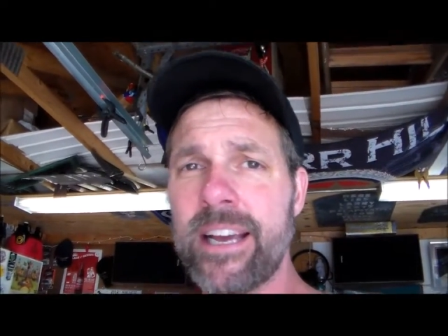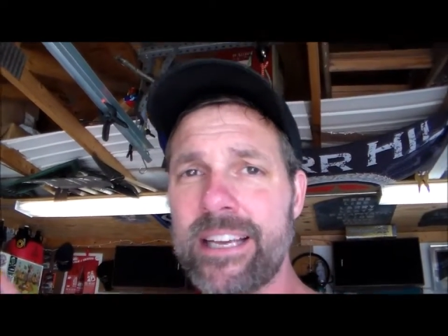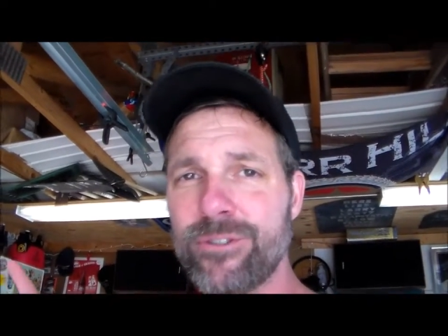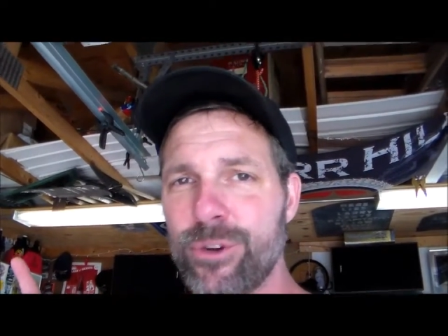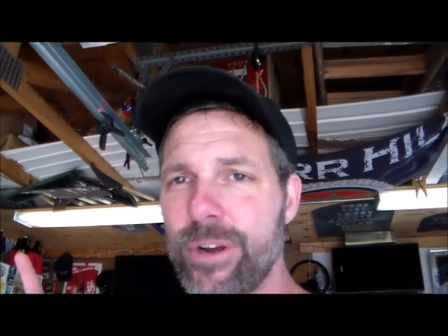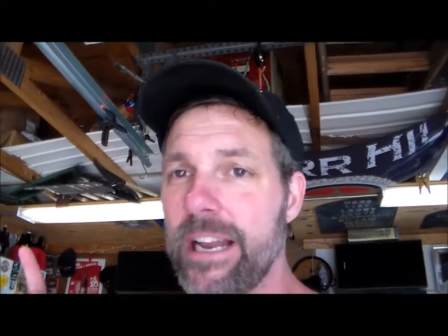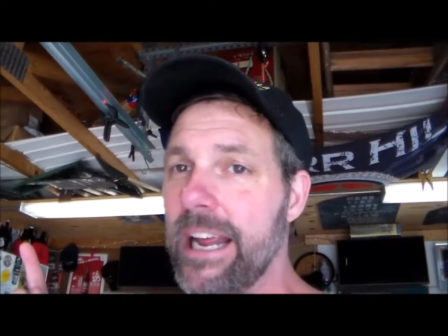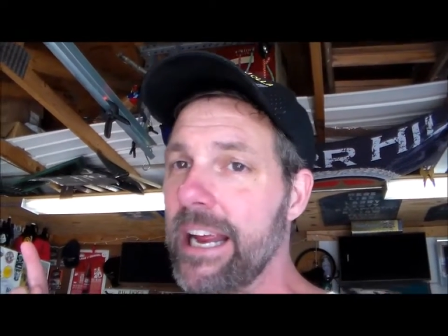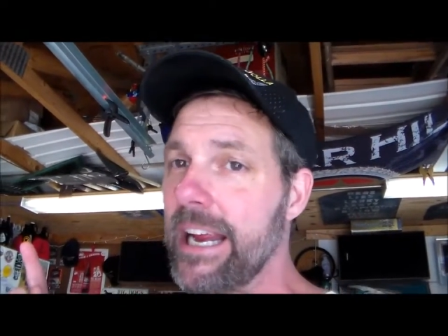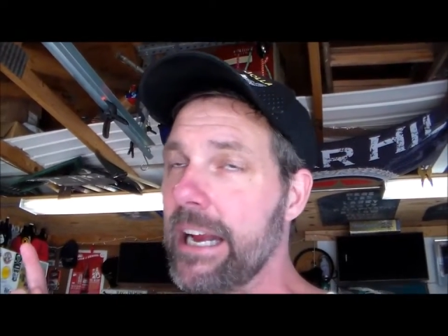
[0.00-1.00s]
He's doing
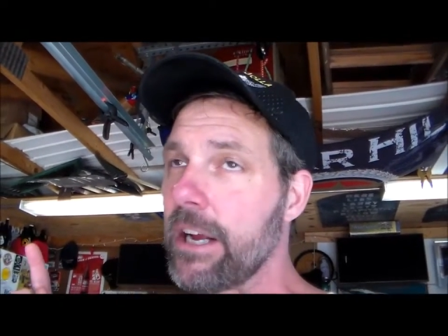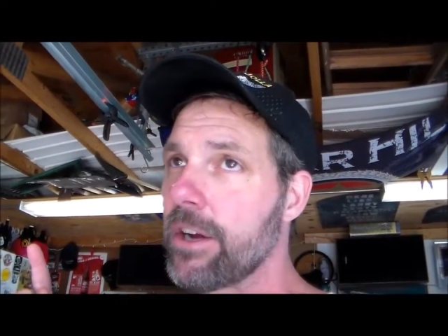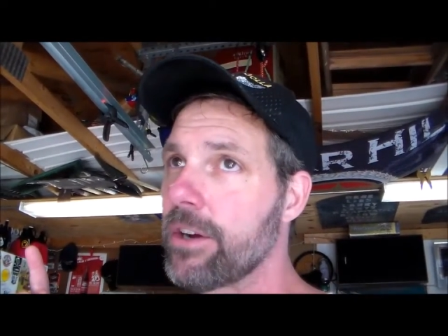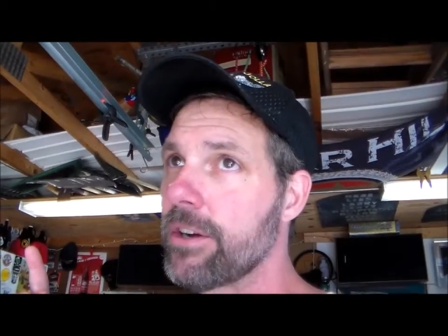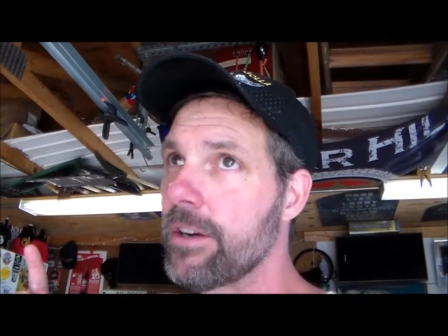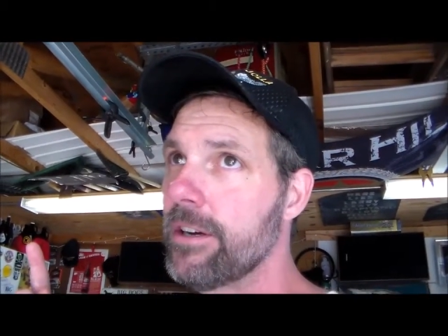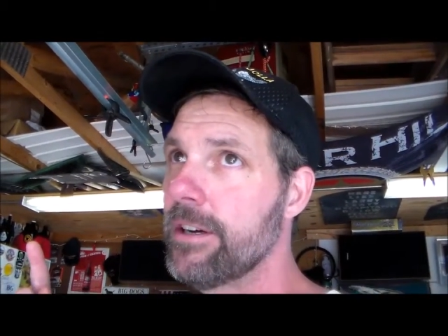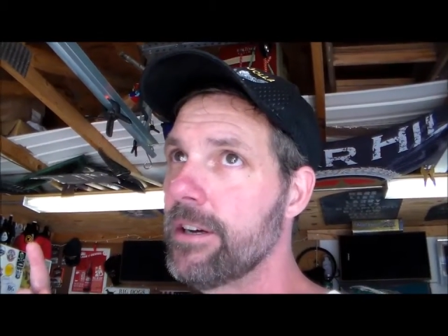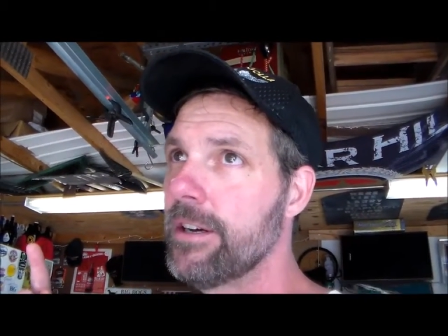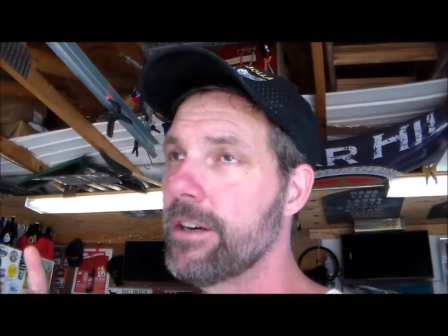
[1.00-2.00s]
a
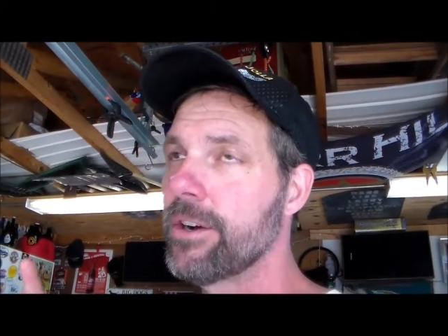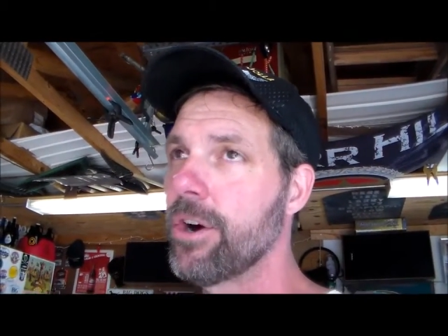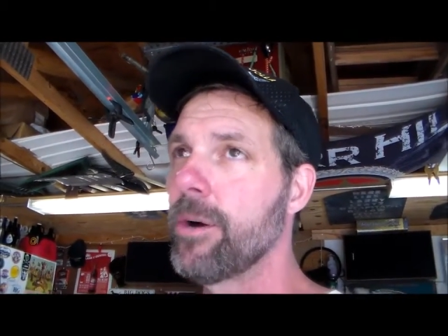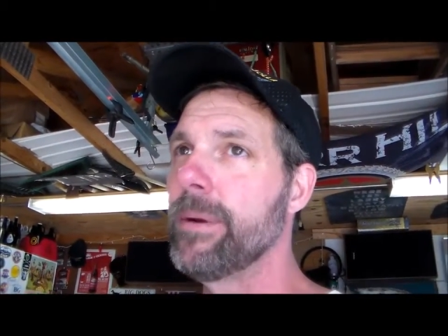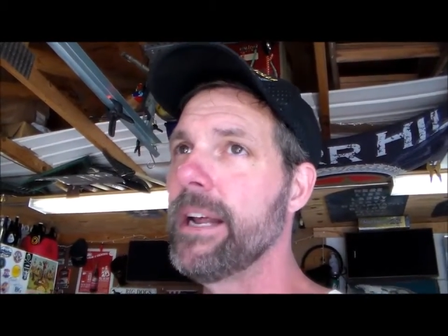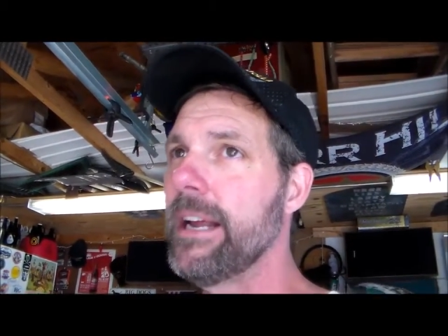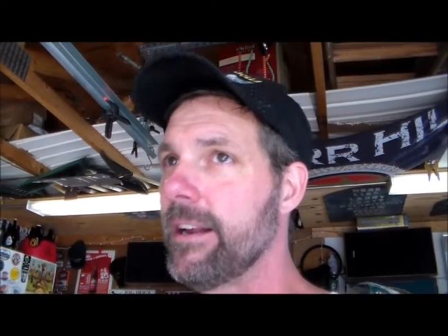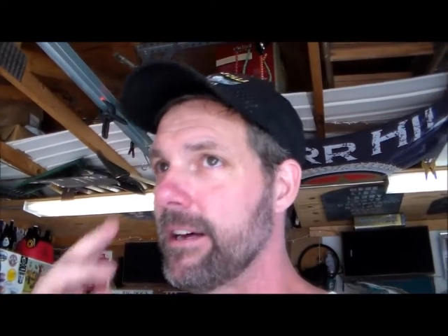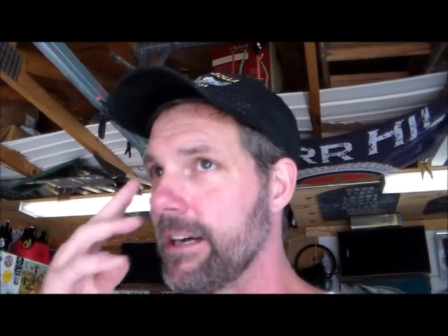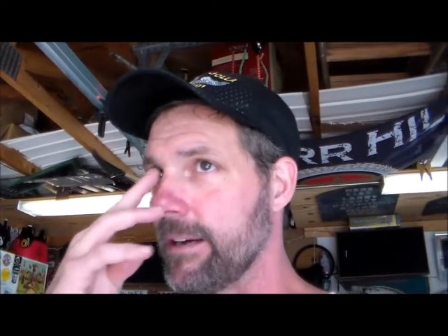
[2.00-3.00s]
carbonate
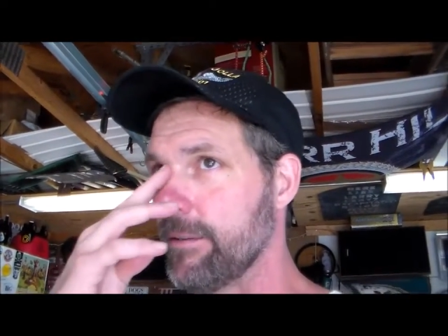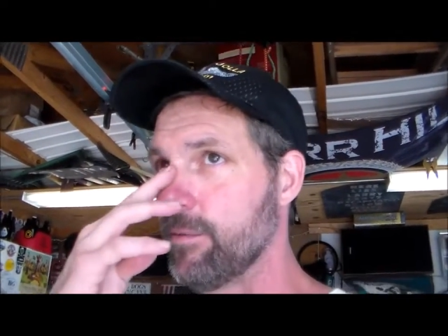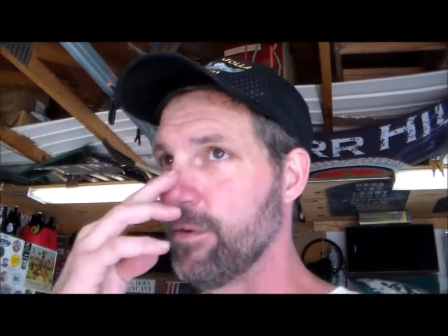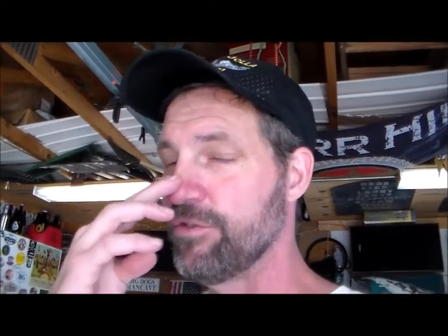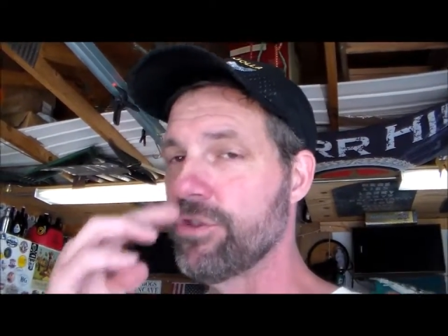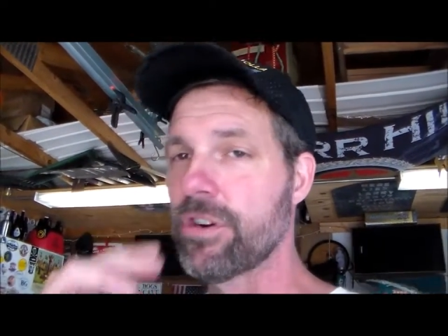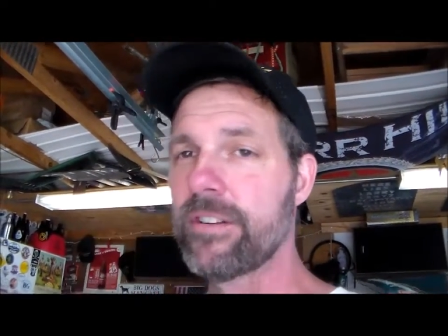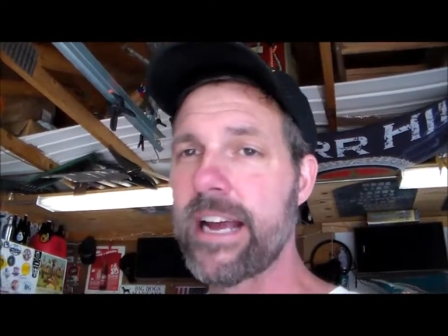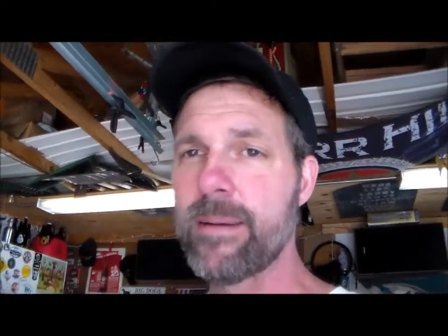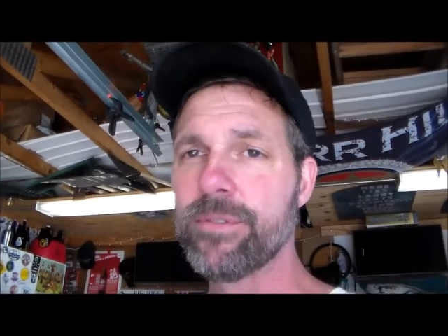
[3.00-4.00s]
with sugar
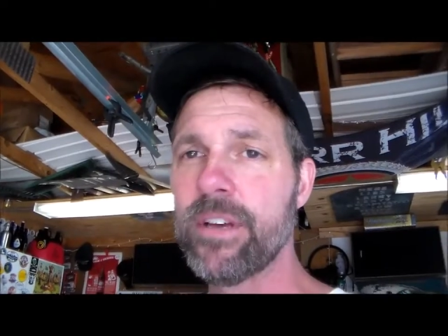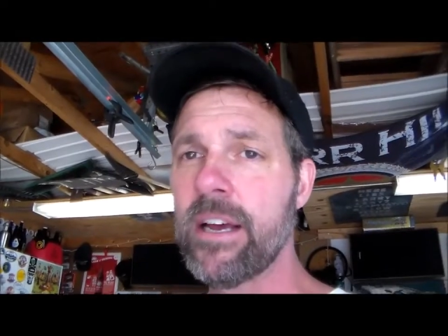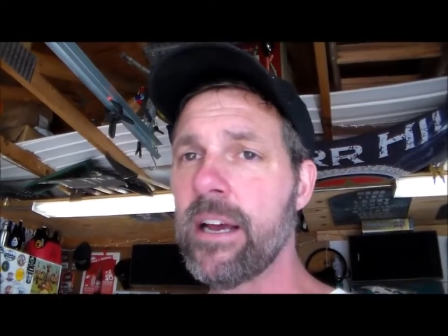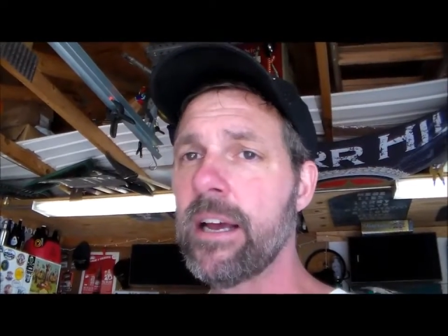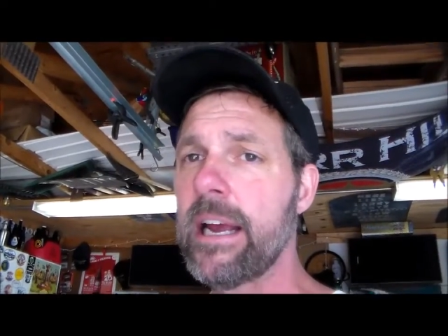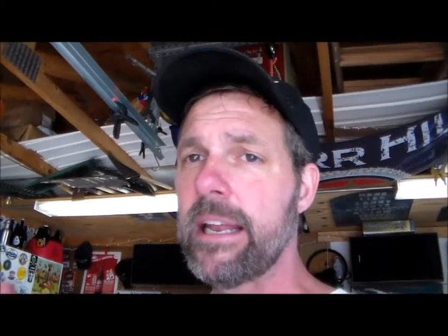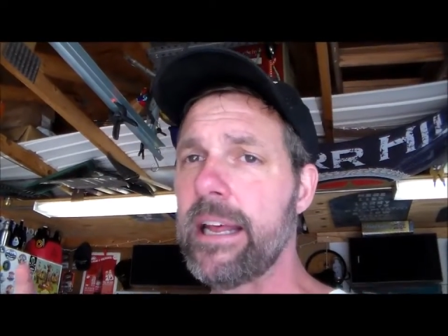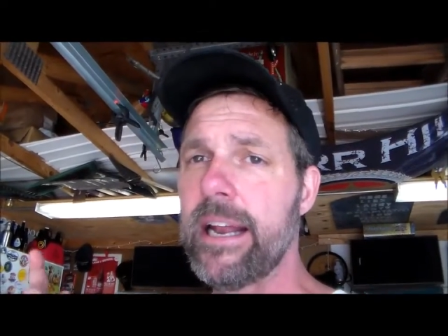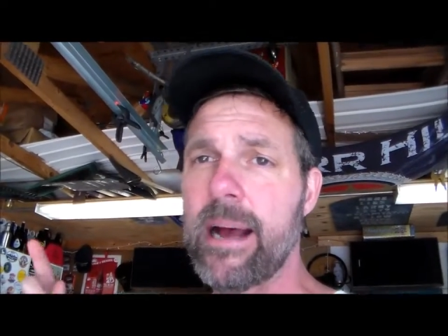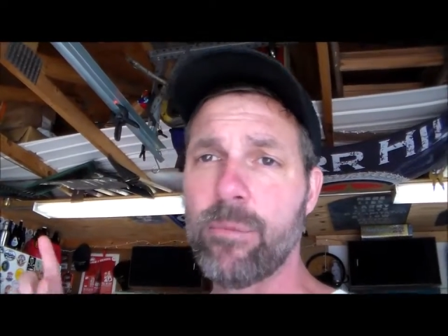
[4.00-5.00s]
tabs, and
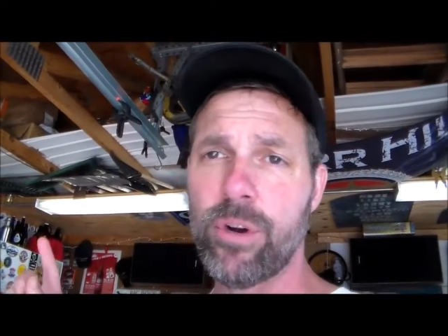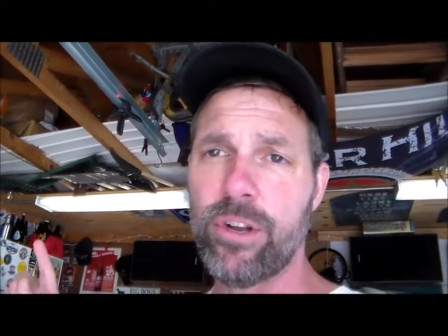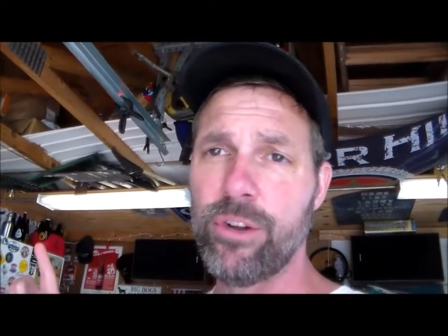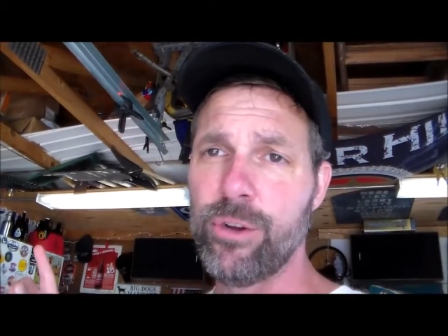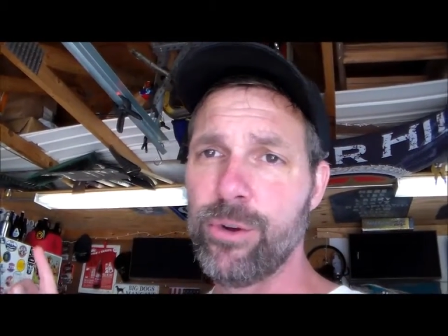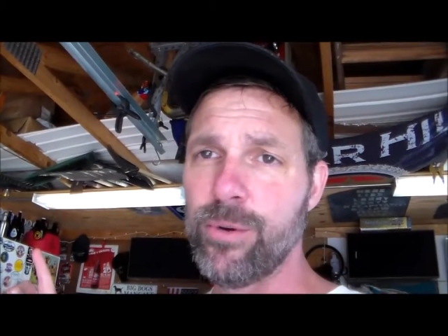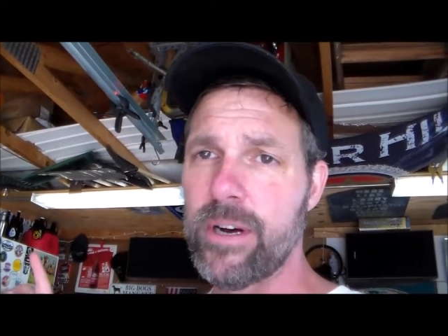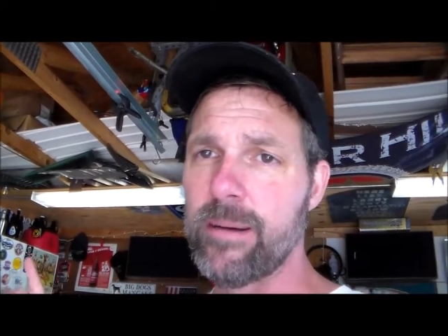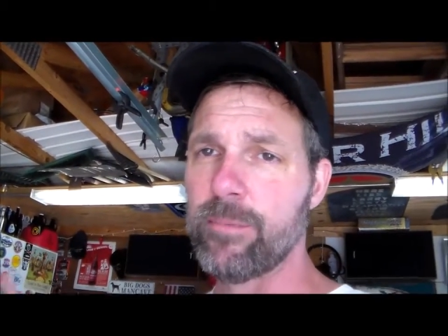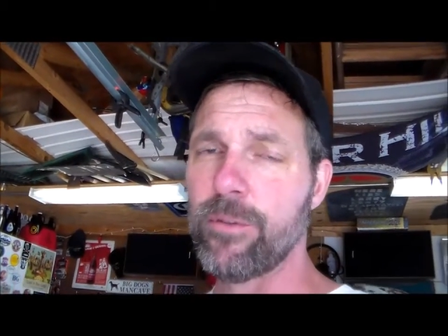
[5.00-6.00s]
then I'm going to do
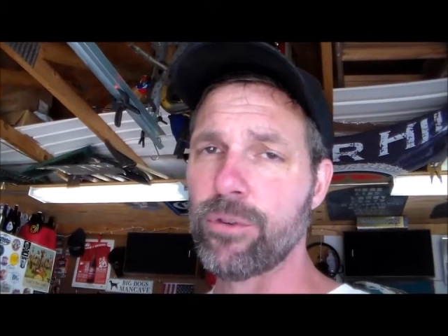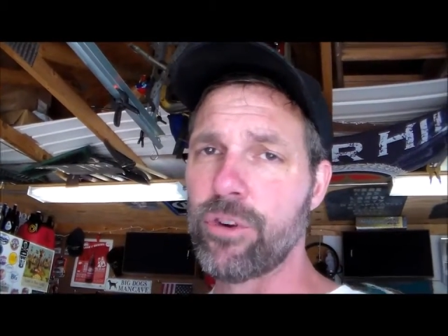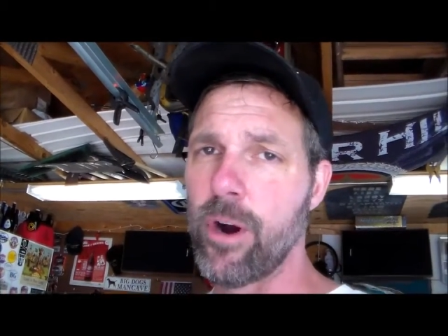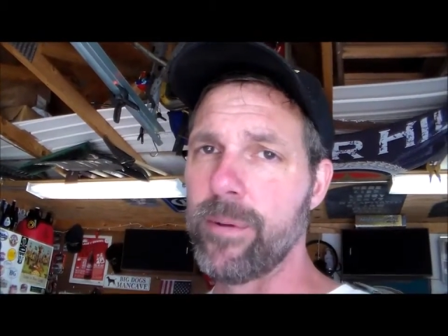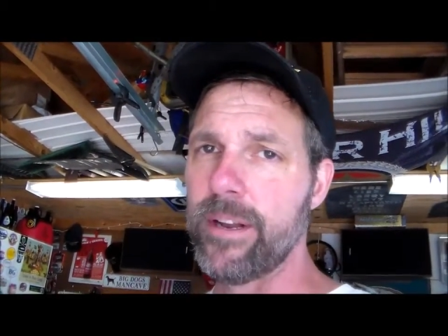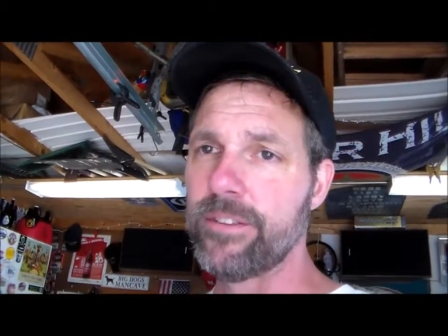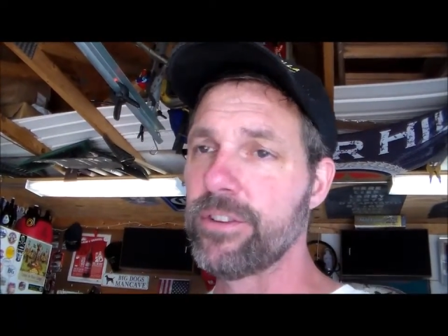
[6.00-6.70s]
forced carbonate.